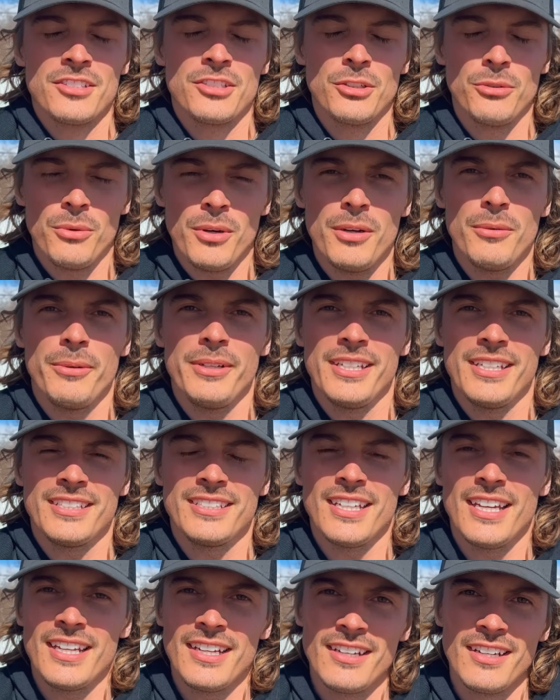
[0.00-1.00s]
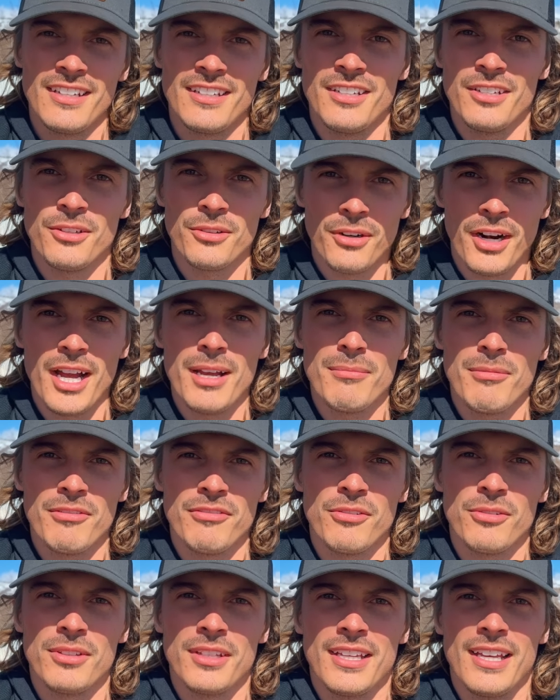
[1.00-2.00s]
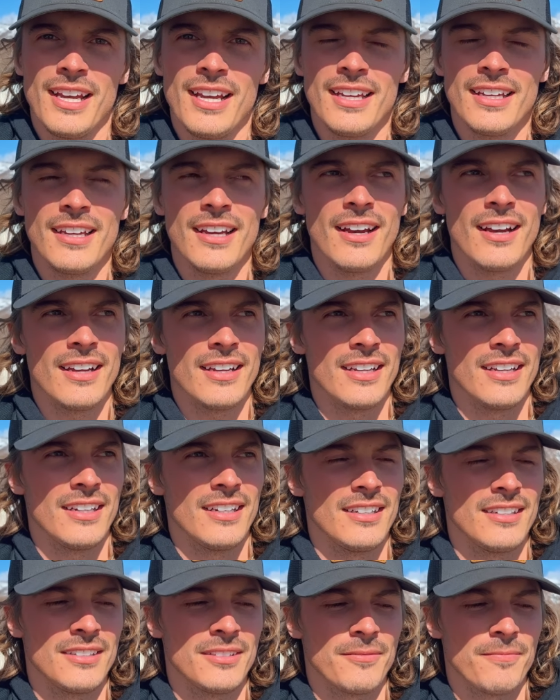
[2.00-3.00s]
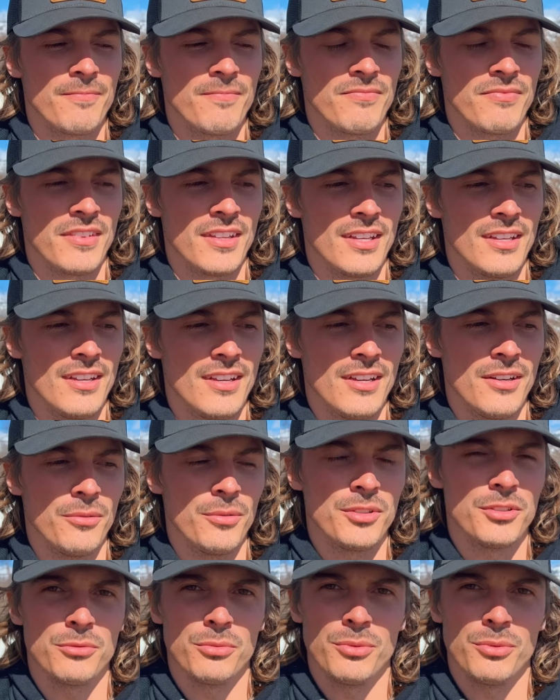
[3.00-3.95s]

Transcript: So, what we decided to do right before the guy got here uh, was